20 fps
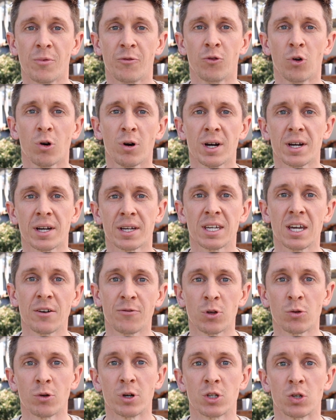Before I
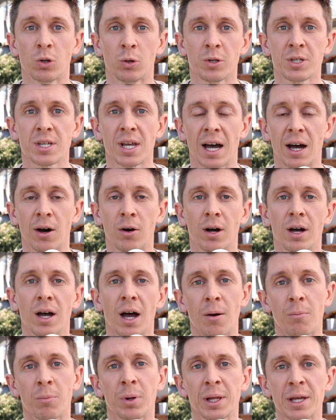give the results out,
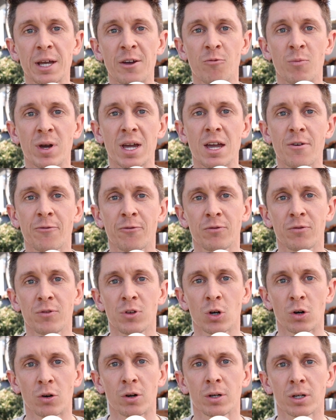and believe me, if
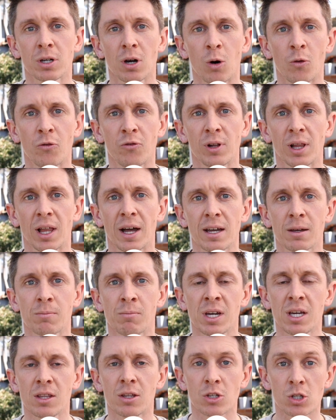you're a golfer like
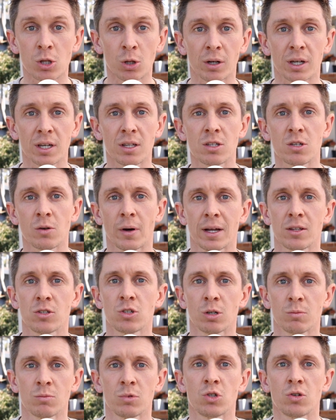me that's looking to add
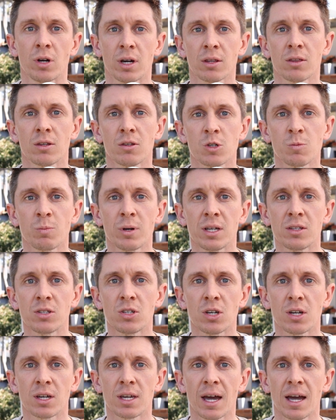some strength and speed
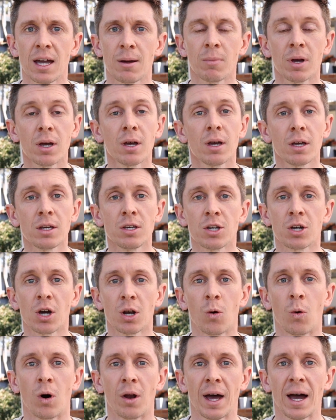to your game, you're going
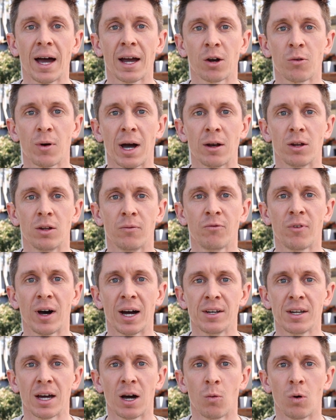to want to hang around and
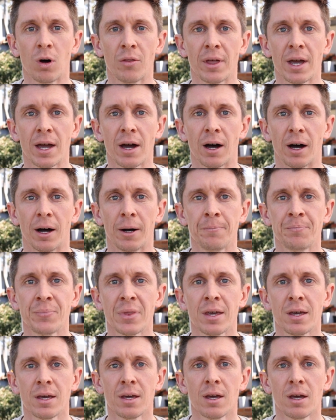find out what they are.
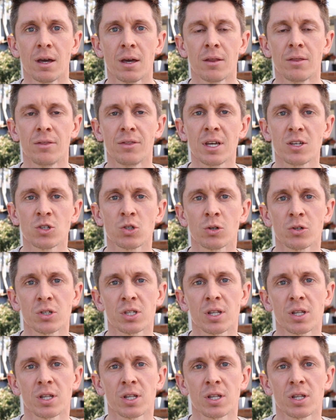This all